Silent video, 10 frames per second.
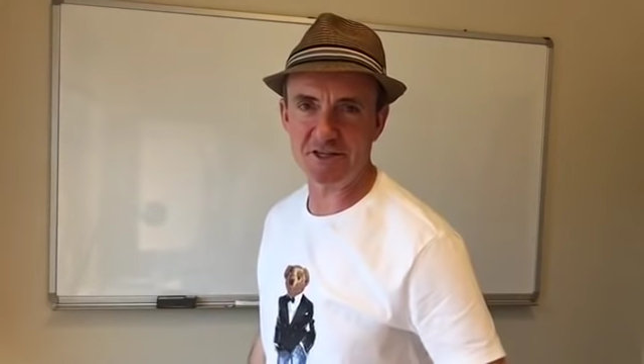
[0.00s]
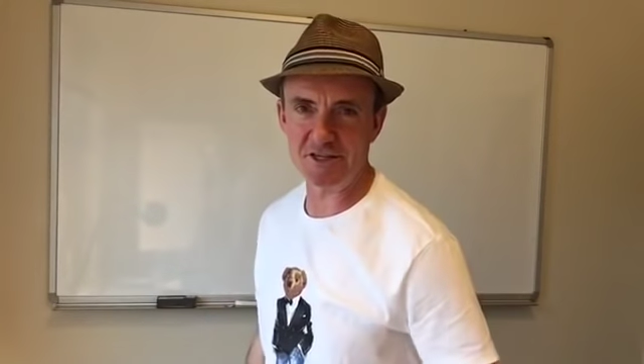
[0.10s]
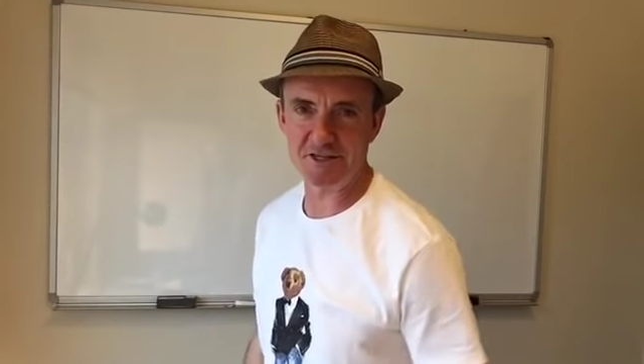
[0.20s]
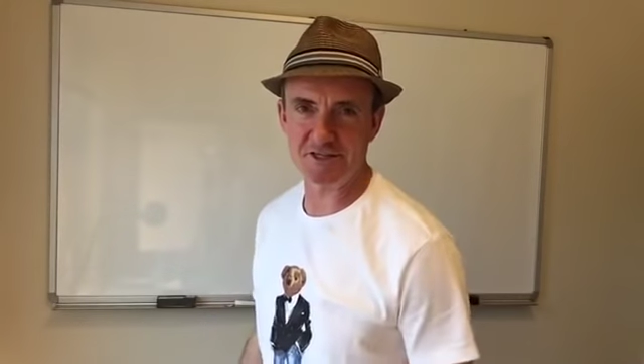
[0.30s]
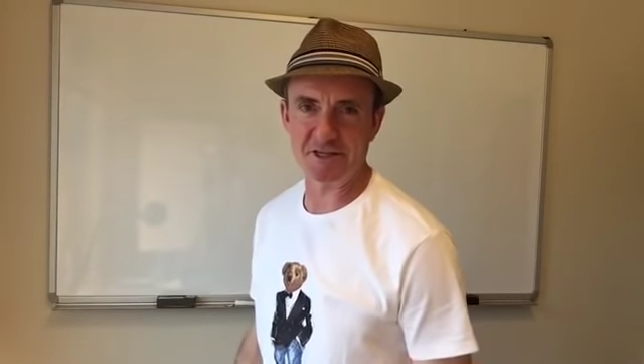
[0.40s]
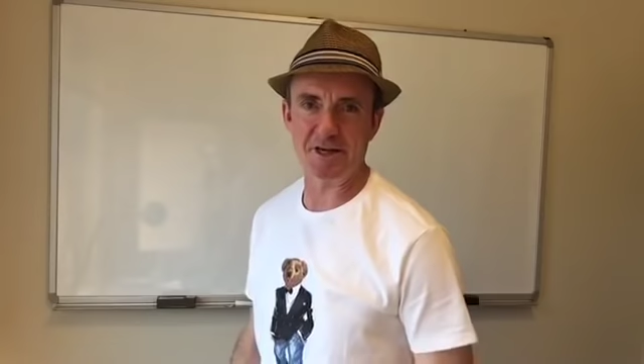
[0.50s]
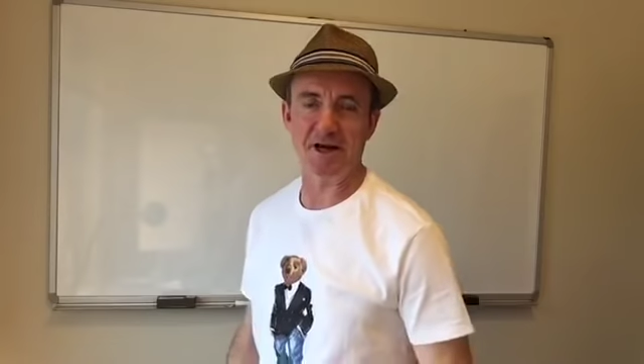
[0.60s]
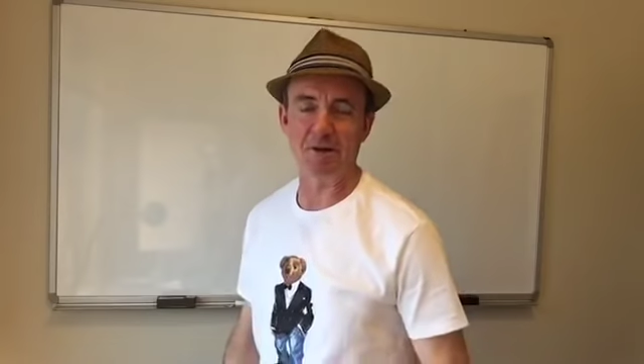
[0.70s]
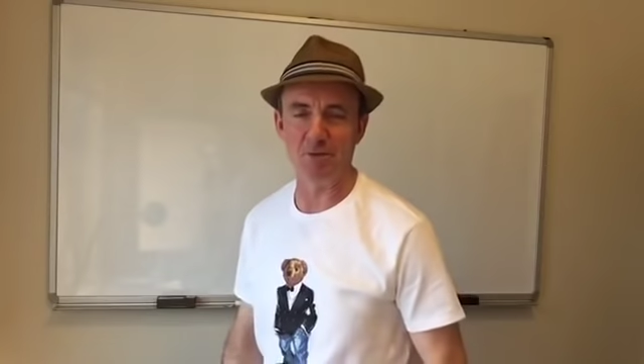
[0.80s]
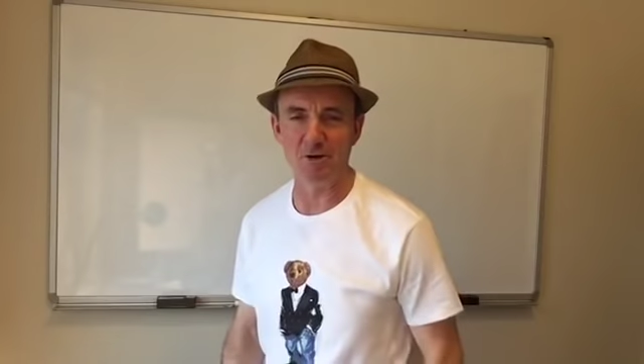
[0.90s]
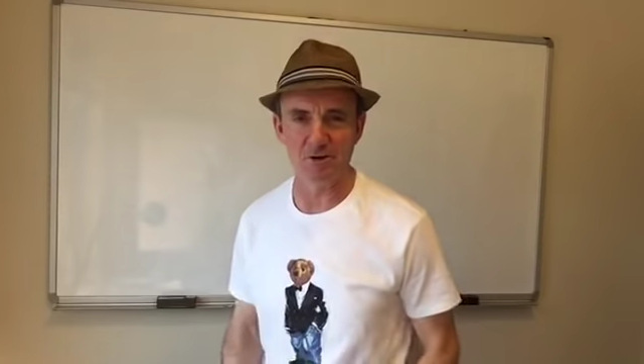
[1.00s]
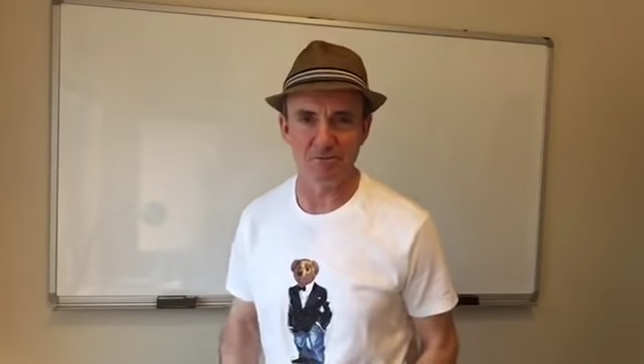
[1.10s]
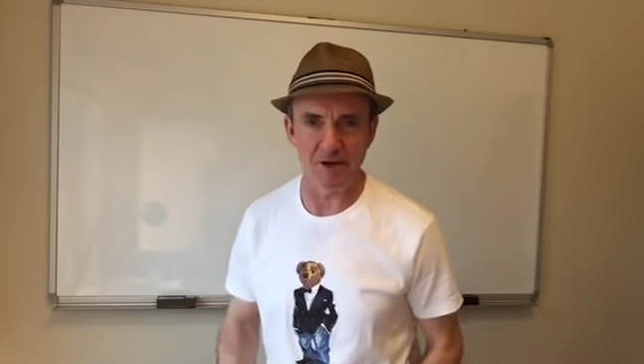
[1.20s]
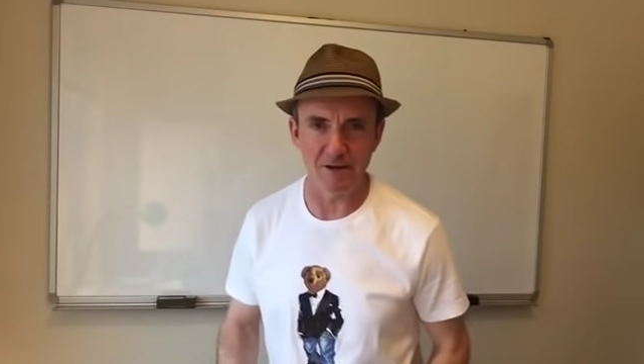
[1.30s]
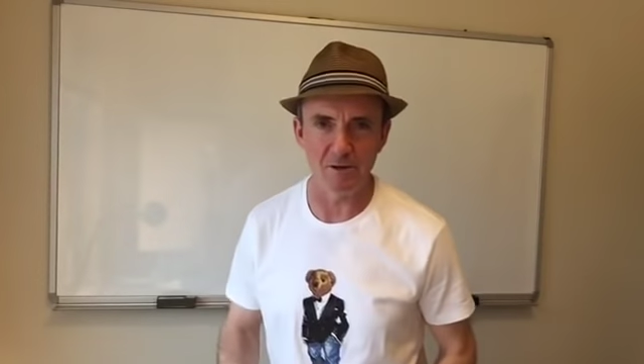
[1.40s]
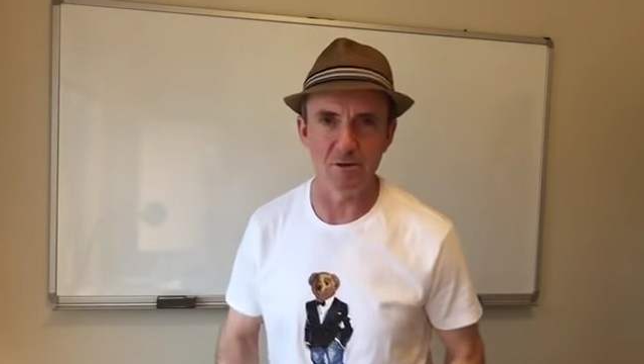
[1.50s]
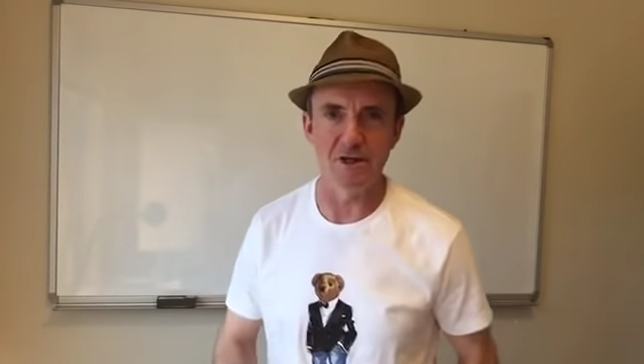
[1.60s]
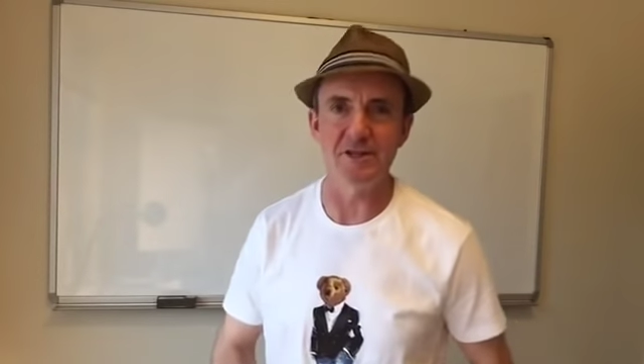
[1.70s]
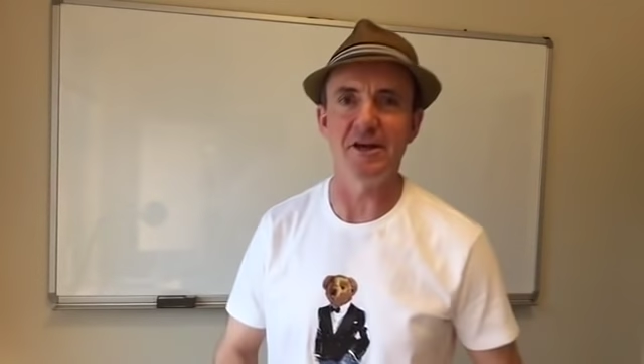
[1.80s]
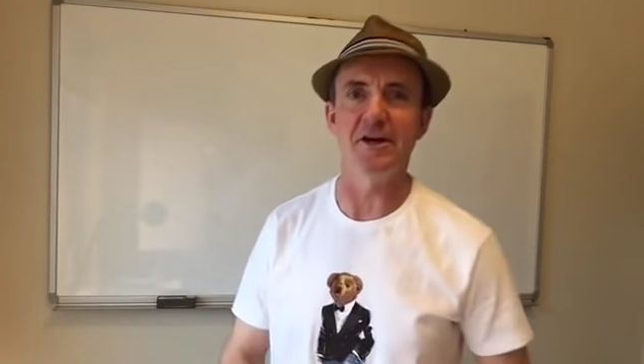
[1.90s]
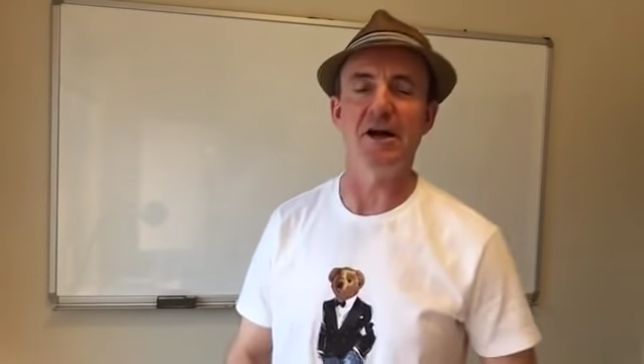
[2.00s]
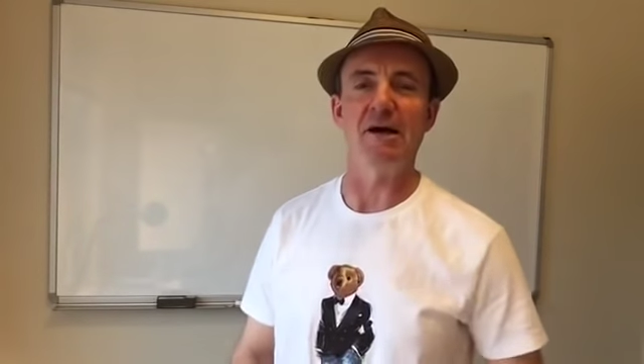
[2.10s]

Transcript: is about the value ladder.